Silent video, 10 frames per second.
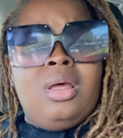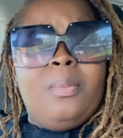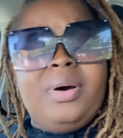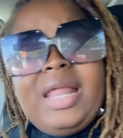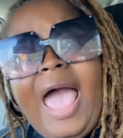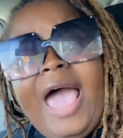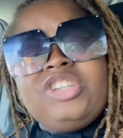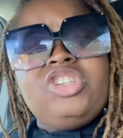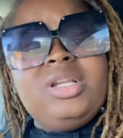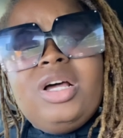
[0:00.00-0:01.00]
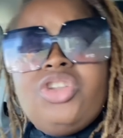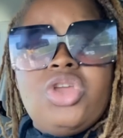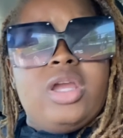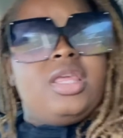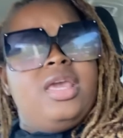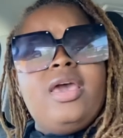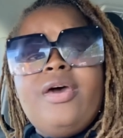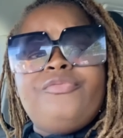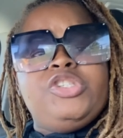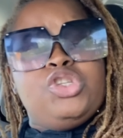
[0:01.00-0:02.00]
Put action under your
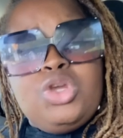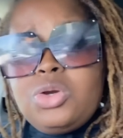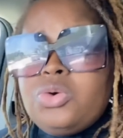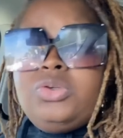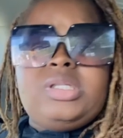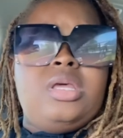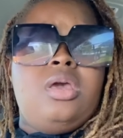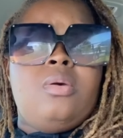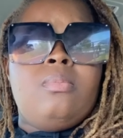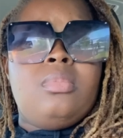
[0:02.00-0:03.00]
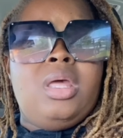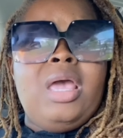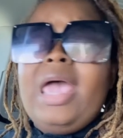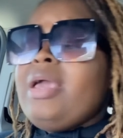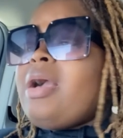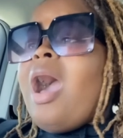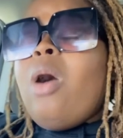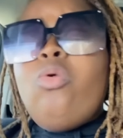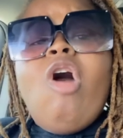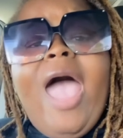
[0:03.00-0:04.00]
gifts. Use them. And
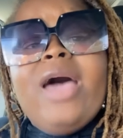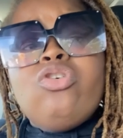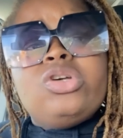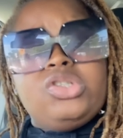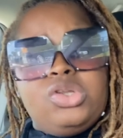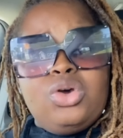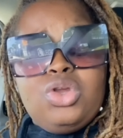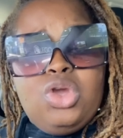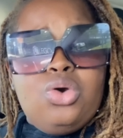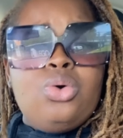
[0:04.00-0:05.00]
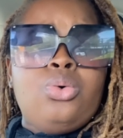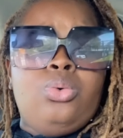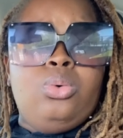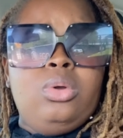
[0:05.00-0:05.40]
God will add on to you.